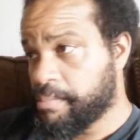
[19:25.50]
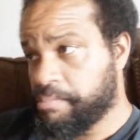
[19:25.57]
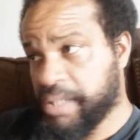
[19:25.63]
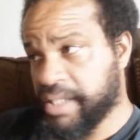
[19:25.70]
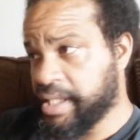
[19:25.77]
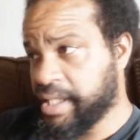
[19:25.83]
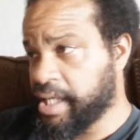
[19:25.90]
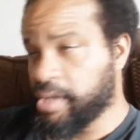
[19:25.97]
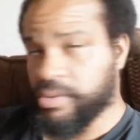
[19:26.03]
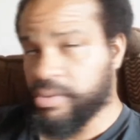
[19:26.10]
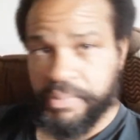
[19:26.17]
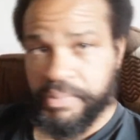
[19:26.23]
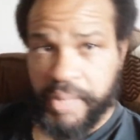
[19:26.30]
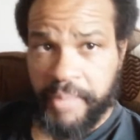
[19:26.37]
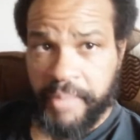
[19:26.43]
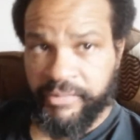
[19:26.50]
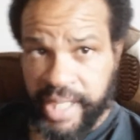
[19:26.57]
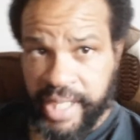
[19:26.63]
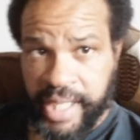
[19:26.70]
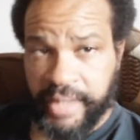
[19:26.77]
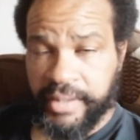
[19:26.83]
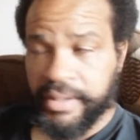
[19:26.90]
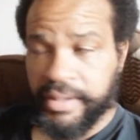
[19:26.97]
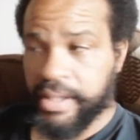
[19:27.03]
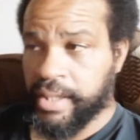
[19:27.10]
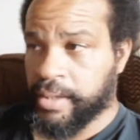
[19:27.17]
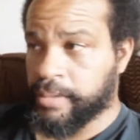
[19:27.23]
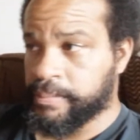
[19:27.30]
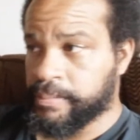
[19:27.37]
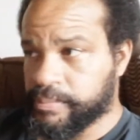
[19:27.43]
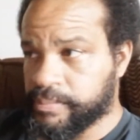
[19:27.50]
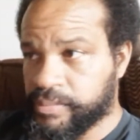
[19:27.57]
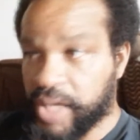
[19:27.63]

But they can always prep for that, and